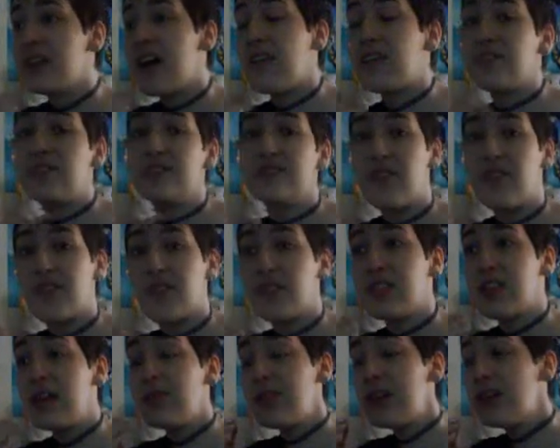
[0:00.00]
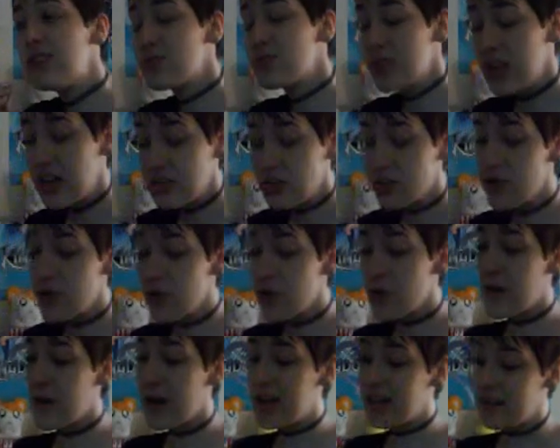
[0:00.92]
Taffy and stuff like that. That's, that's what it
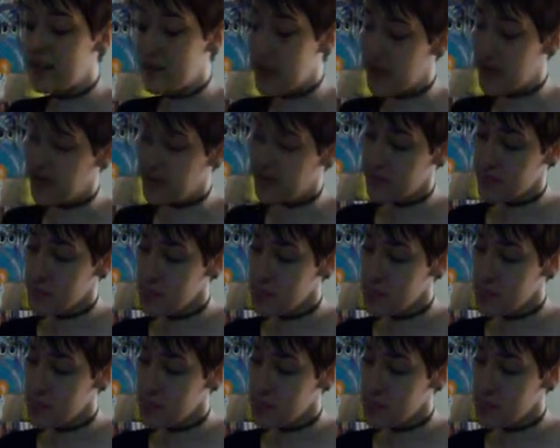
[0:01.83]
reminds me of.